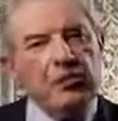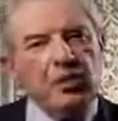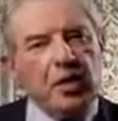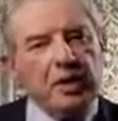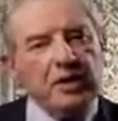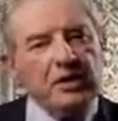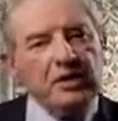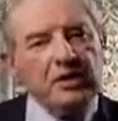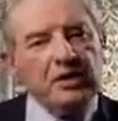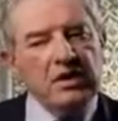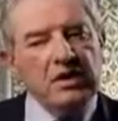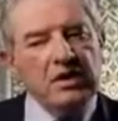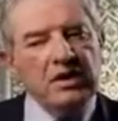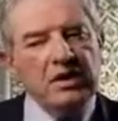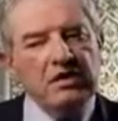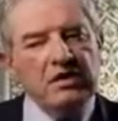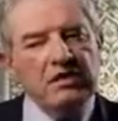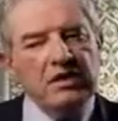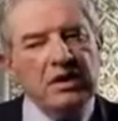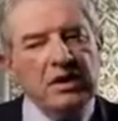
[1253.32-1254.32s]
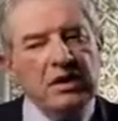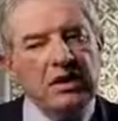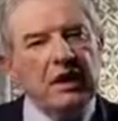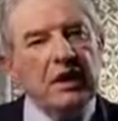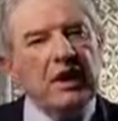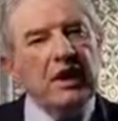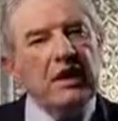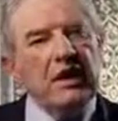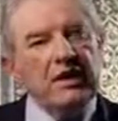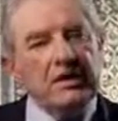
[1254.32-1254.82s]
one God
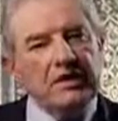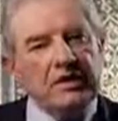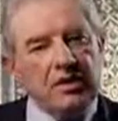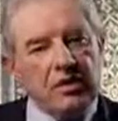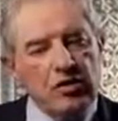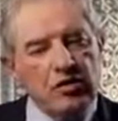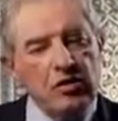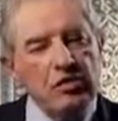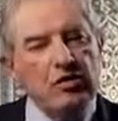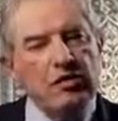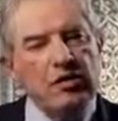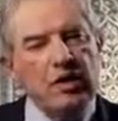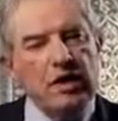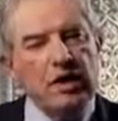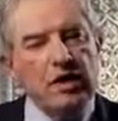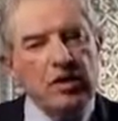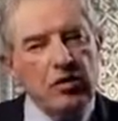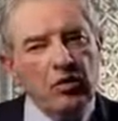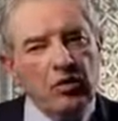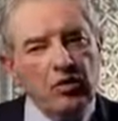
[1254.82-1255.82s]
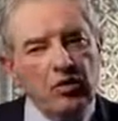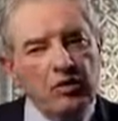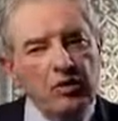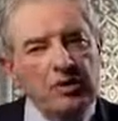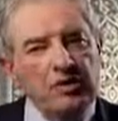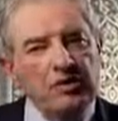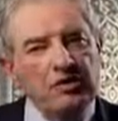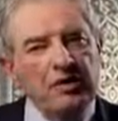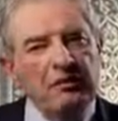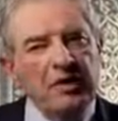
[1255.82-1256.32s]
is calling all
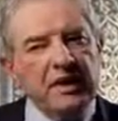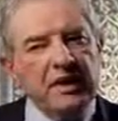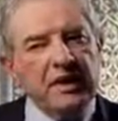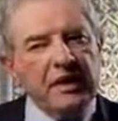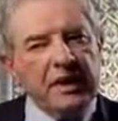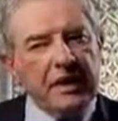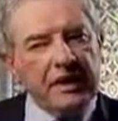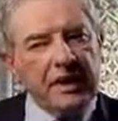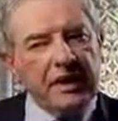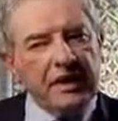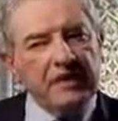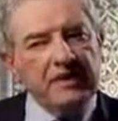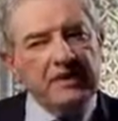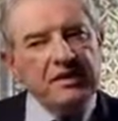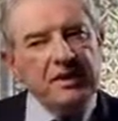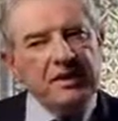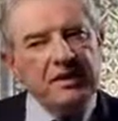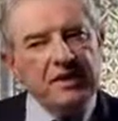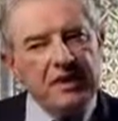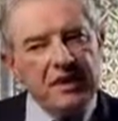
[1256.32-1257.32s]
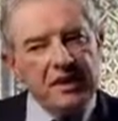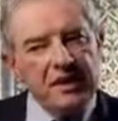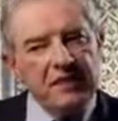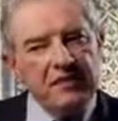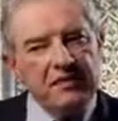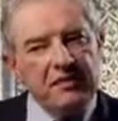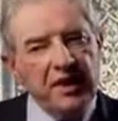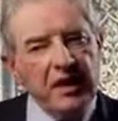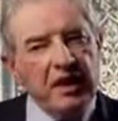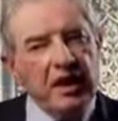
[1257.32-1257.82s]
humankind to
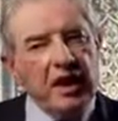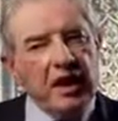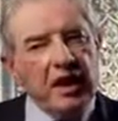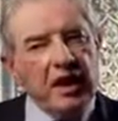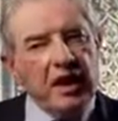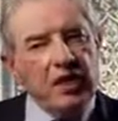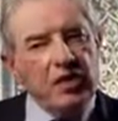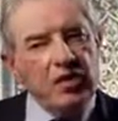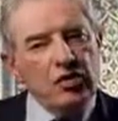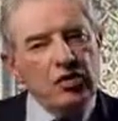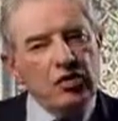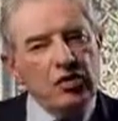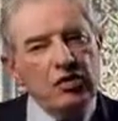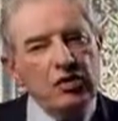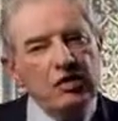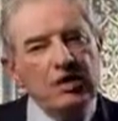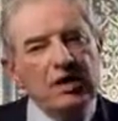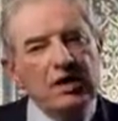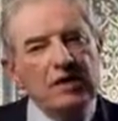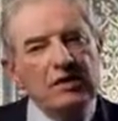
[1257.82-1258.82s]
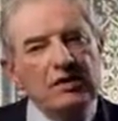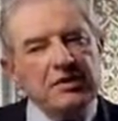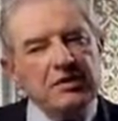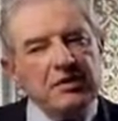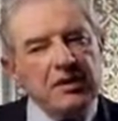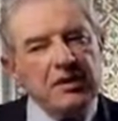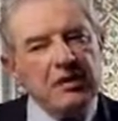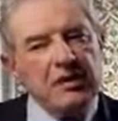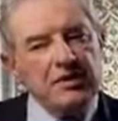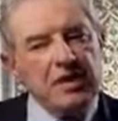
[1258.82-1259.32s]
live according to
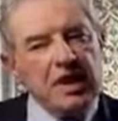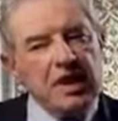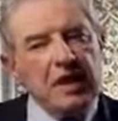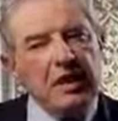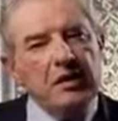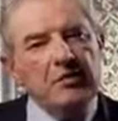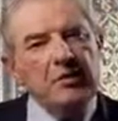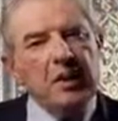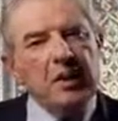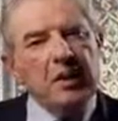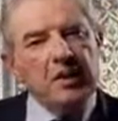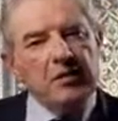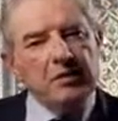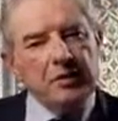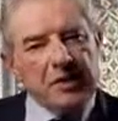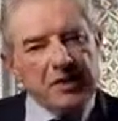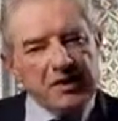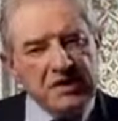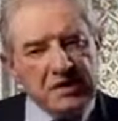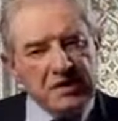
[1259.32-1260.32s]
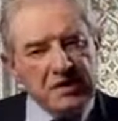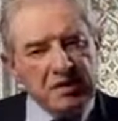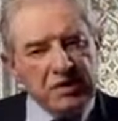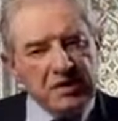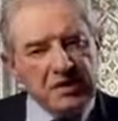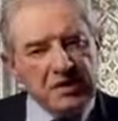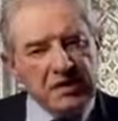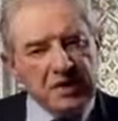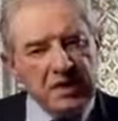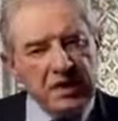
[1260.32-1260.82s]
the same
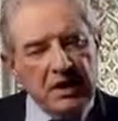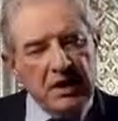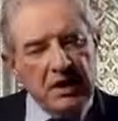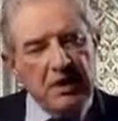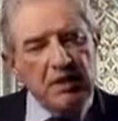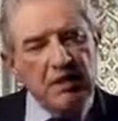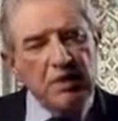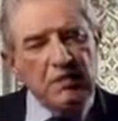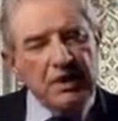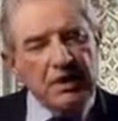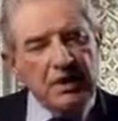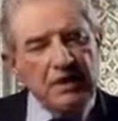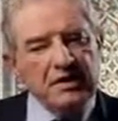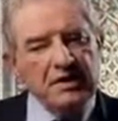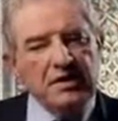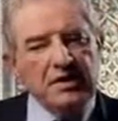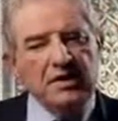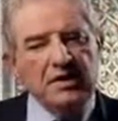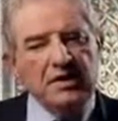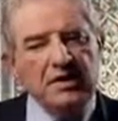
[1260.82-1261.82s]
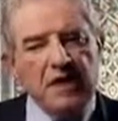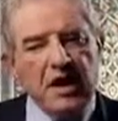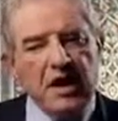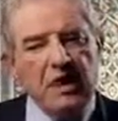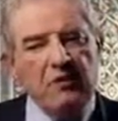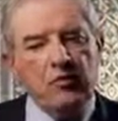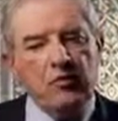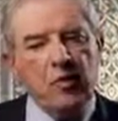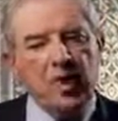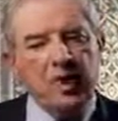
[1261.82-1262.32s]
principles, according to the
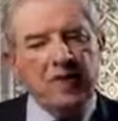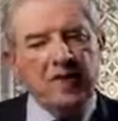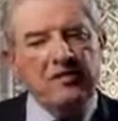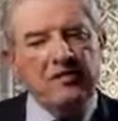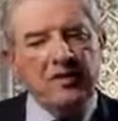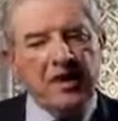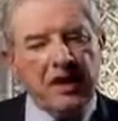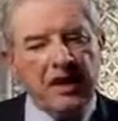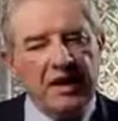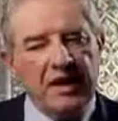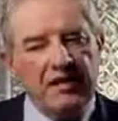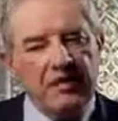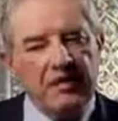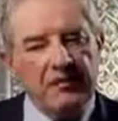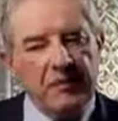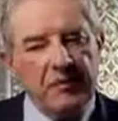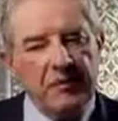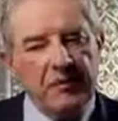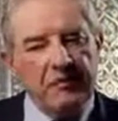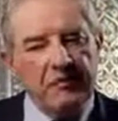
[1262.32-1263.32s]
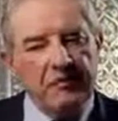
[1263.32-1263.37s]
same way of life.